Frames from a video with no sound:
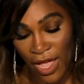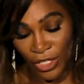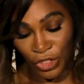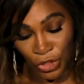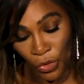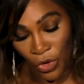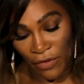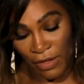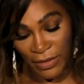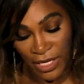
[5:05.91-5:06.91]
sure
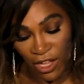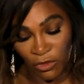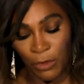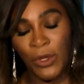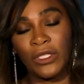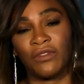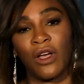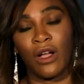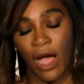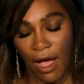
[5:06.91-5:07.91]
of themselves, but most of
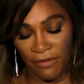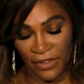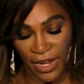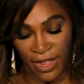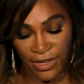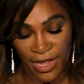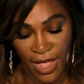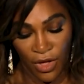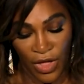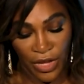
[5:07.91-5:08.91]
all confident
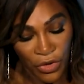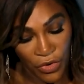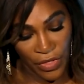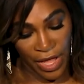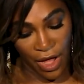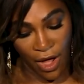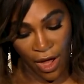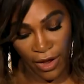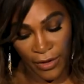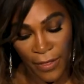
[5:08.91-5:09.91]
in who they
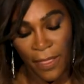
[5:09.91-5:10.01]
are.